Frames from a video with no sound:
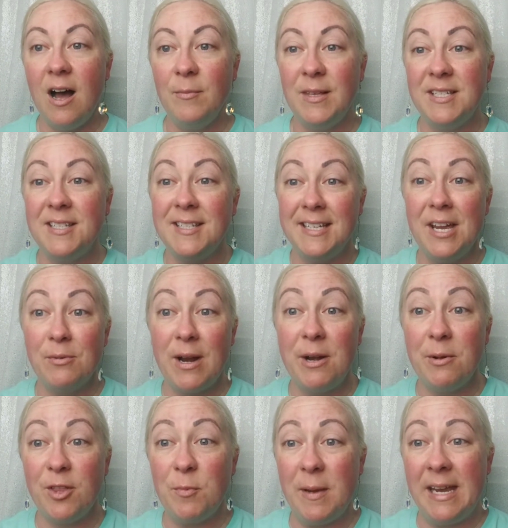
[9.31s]
This is a get ready
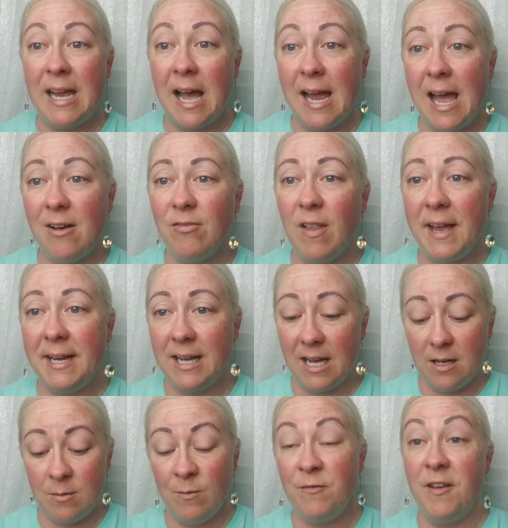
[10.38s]
with me. I have like
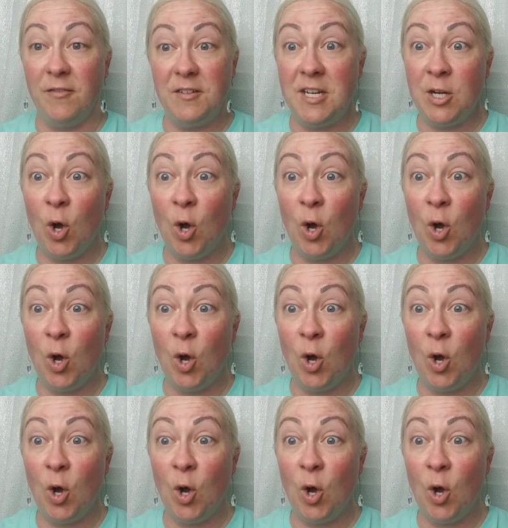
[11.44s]
15